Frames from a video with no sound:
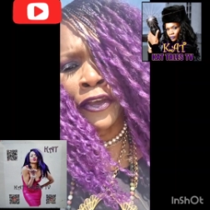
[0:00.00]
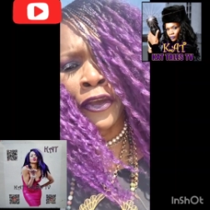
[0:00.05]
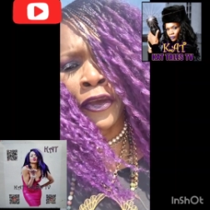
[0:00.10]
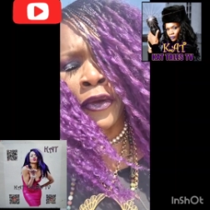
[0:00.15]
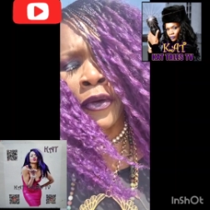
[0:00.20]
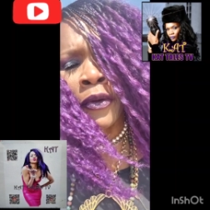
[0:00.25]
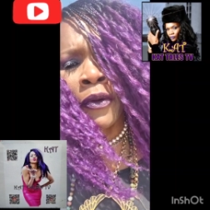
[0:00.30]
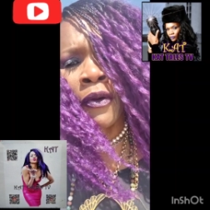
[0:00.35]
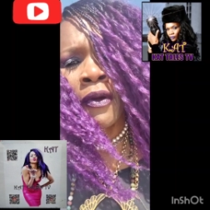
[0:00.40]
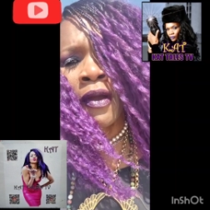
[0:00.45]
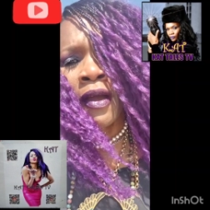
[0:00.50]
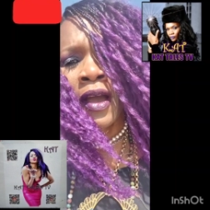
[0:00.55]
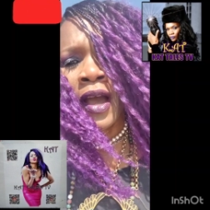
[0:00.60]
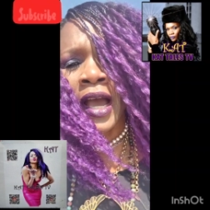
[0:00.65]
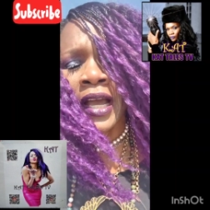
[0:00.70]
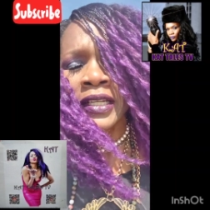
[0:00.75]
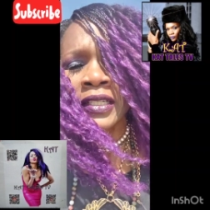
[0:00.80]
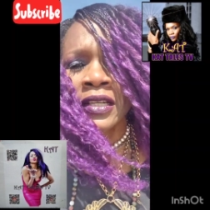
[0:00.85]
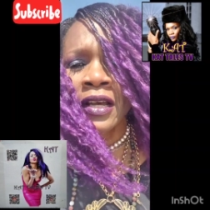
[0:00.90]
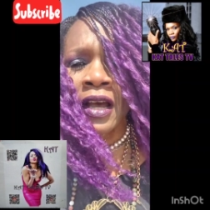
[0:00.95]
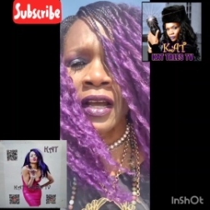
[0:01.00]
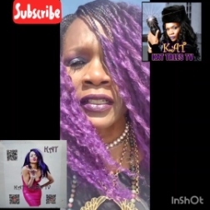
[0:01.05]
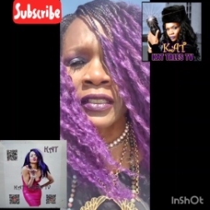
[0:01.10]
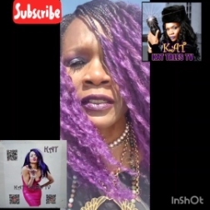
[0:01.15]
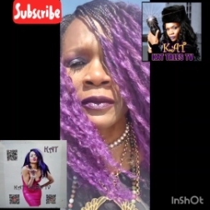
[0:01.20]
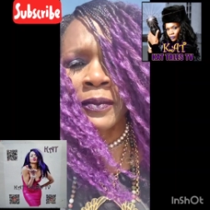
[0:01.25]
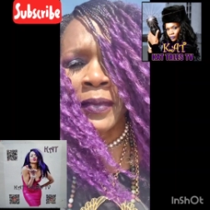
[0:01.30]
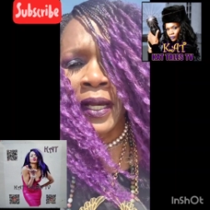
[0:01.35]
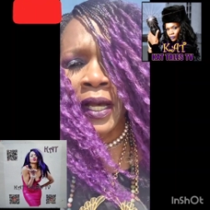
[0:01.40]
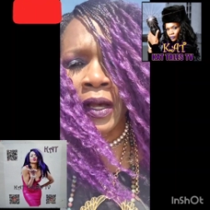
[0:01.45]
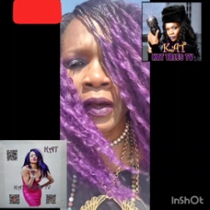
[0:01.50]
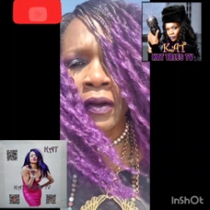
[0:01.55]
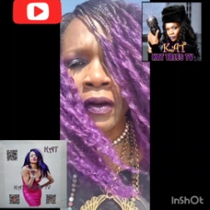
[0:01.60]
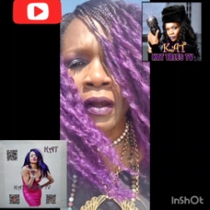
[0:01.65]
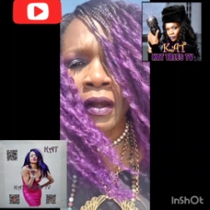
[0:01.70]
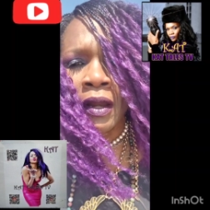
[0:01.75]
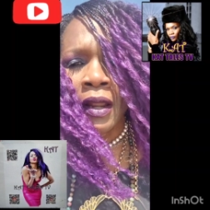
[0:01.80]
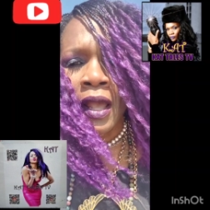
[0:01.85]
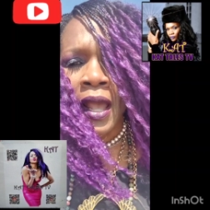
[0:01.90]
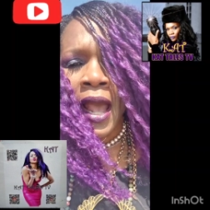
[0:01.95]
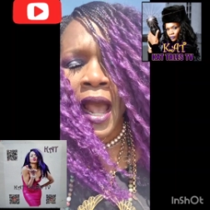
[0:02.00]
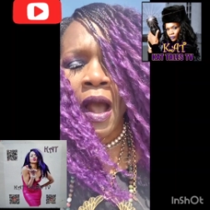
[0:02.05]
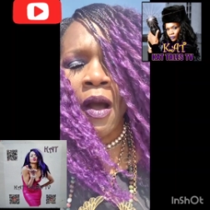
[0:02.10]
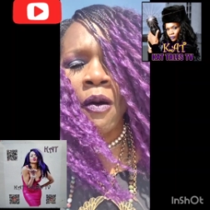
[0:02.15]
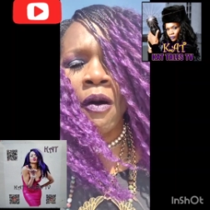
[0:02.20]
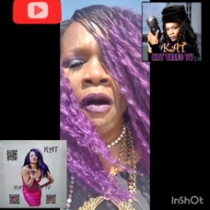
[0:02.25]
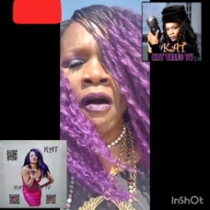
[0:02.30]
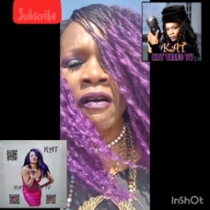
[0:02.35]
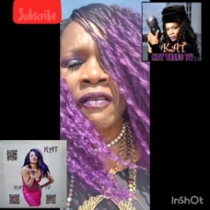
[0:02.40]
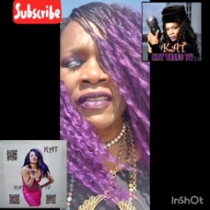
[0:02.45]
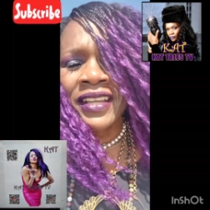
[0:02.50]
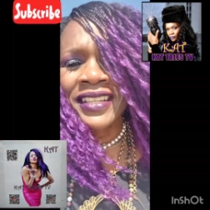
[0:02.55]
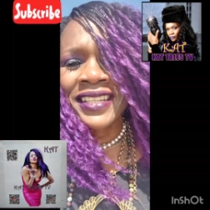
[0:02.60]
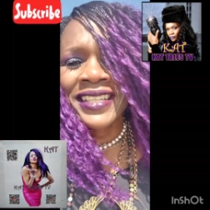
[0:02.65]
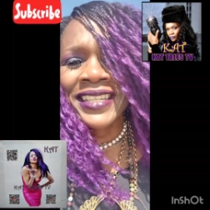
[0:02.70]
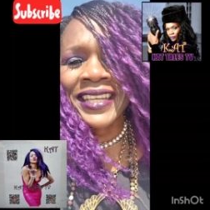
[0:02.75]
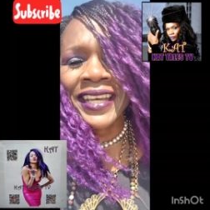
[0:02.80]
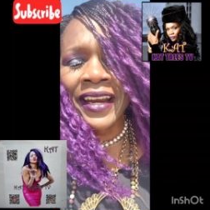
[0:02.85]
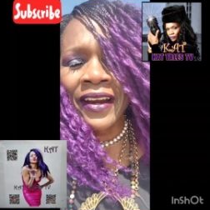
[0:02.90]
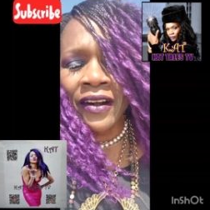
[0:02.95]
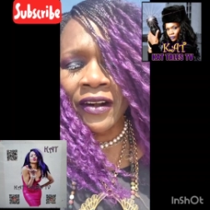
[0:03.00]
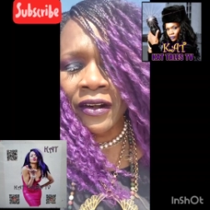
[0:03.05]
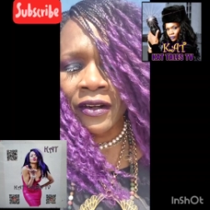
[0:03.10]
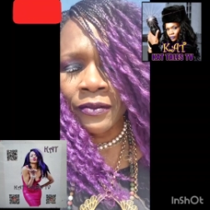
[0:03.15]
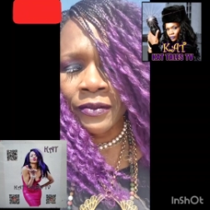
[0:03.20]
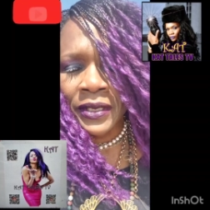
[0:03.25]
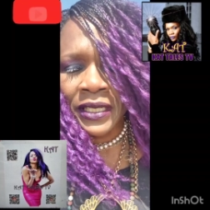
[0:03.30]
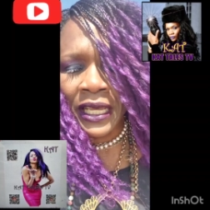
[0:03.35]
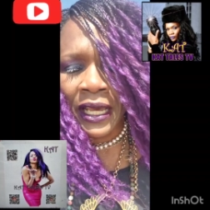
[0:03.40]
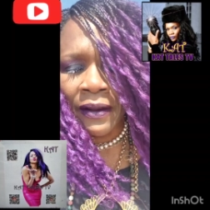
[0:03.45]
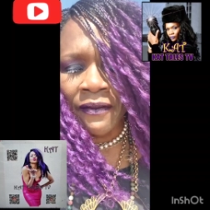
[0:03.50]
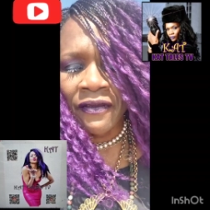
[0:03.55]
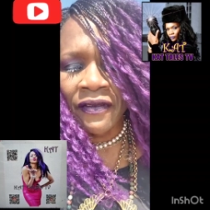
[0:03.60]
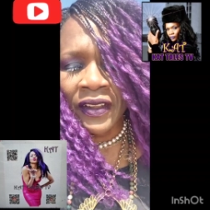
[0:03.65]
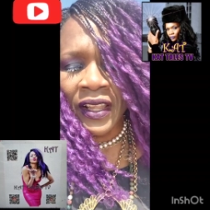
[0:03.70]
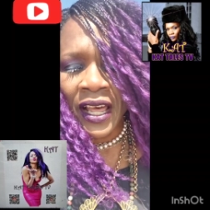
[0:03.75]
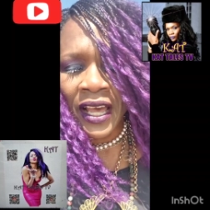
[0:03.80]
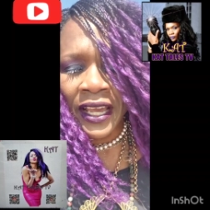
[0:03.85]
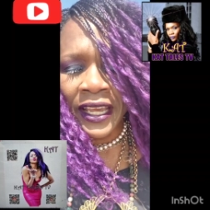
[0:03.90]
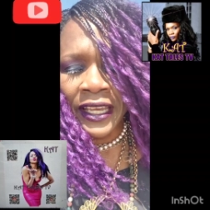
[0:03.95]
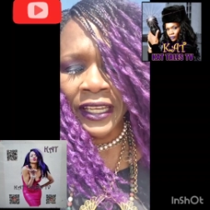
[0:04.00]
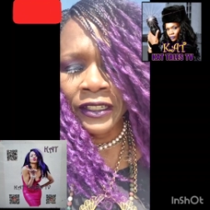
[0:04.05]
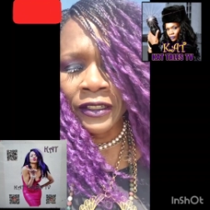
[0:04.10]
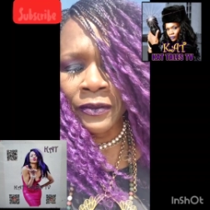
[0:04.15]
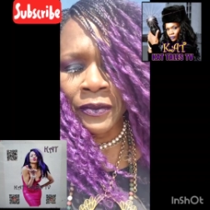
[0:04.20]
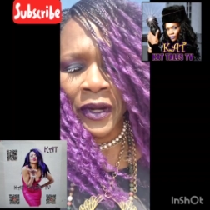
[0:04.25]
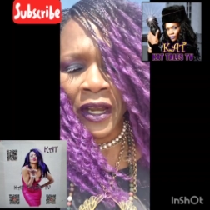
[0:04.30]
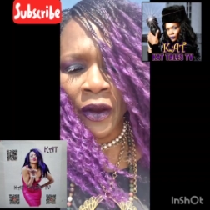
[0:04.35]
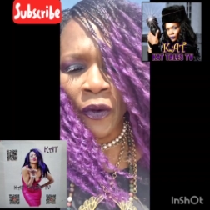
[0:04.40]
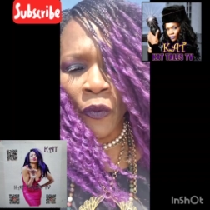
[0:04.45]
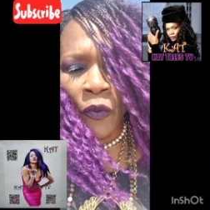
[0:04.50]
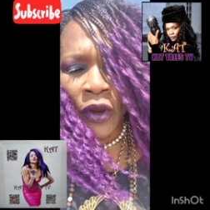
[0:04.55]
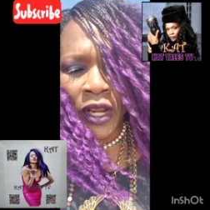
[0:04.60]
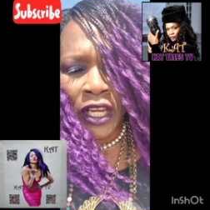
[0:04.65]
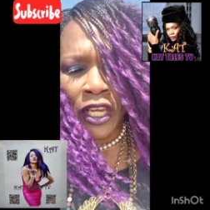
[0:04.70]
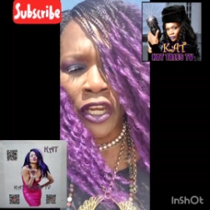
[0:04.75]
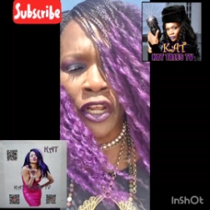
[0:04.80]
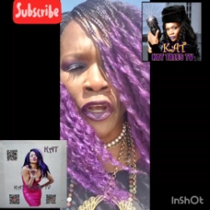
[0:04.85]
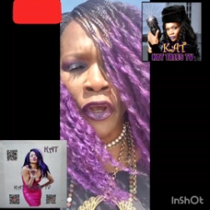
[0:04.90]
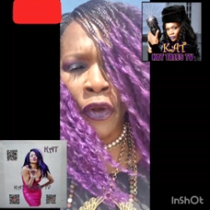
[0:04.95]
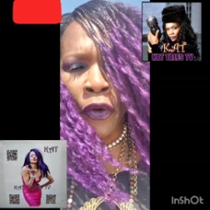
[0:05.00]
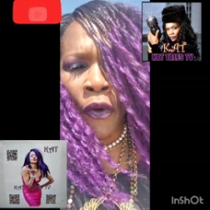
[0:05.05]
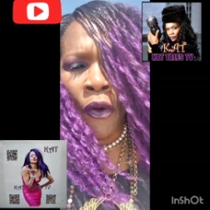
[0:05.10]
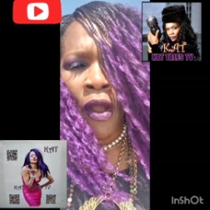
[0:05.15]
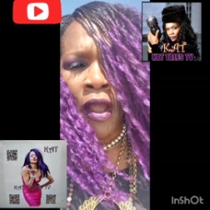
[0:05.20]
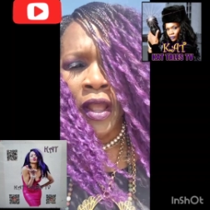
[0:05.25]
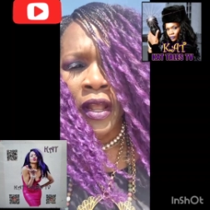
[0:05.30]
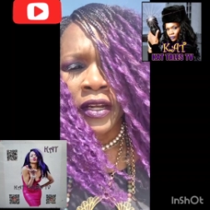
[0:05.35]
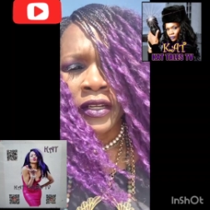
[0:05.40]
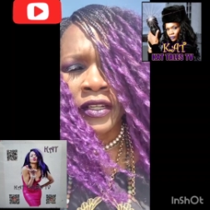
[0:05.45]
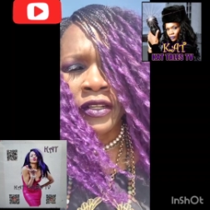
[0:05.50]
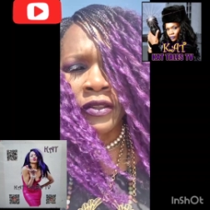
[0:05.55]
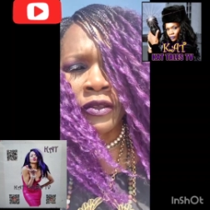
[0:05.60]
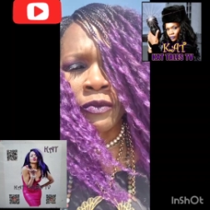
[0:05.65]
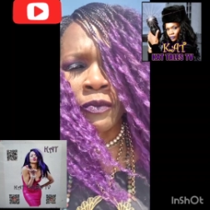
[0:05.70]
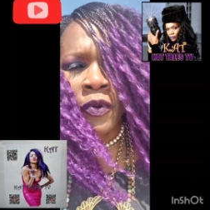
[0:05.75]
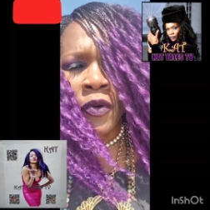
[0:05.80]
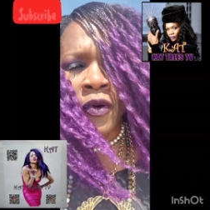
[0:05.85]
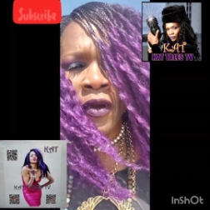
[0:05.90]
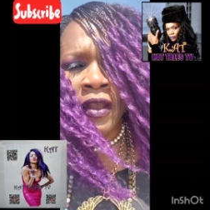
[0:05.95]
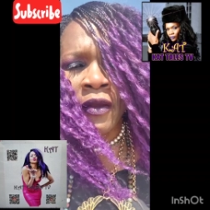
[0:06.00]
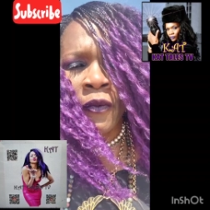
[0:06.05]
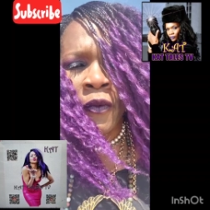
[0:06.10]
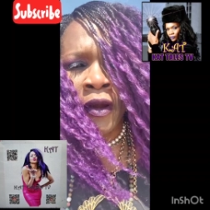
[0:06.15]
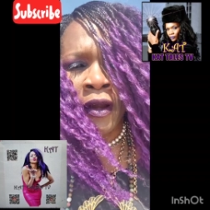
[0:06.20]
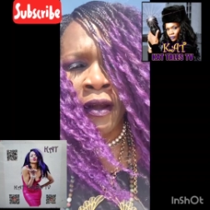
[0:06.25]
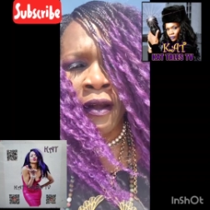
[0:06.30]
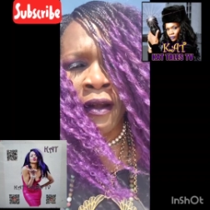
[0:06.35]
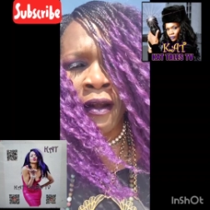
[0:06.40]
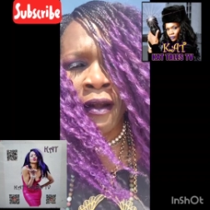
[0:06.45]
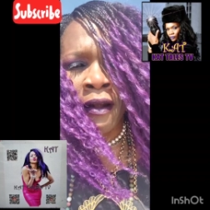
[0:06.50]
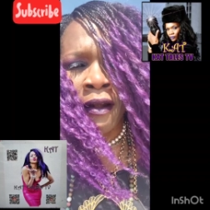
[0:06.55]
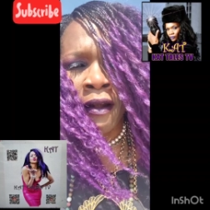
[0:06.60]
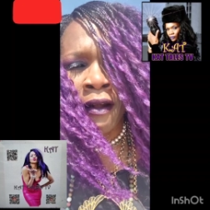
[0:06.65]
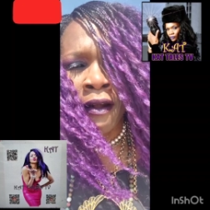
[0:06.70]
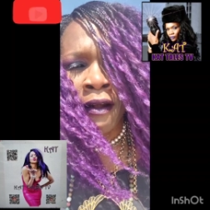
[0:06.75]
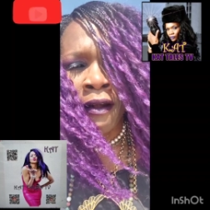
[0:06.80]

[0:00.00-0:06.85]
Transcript: ago, I talked about how all these scarabs kept flying into my window to the point where